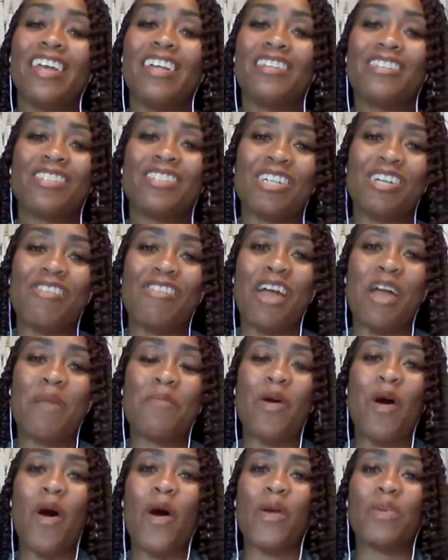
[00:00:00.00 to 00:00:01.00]

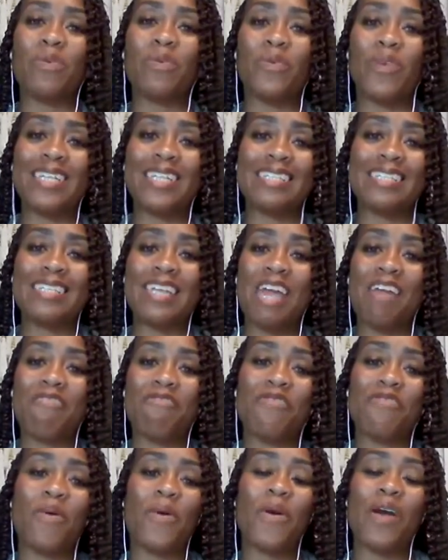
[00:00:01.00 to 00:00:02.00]
Instagram on Wednesday
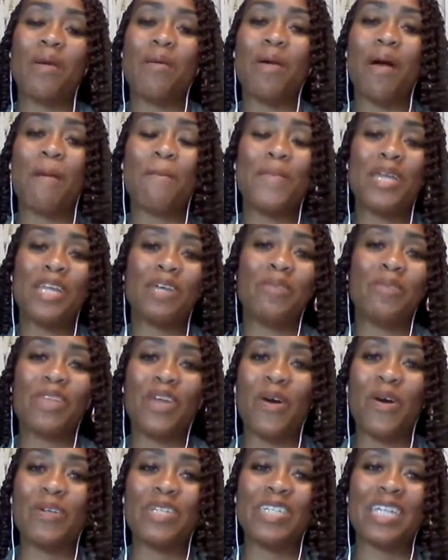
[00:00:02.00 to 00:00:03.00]
for A Minute
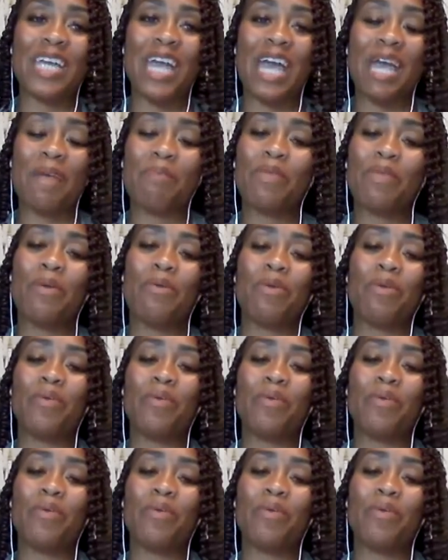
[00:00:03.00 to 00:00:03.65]
with Coach K,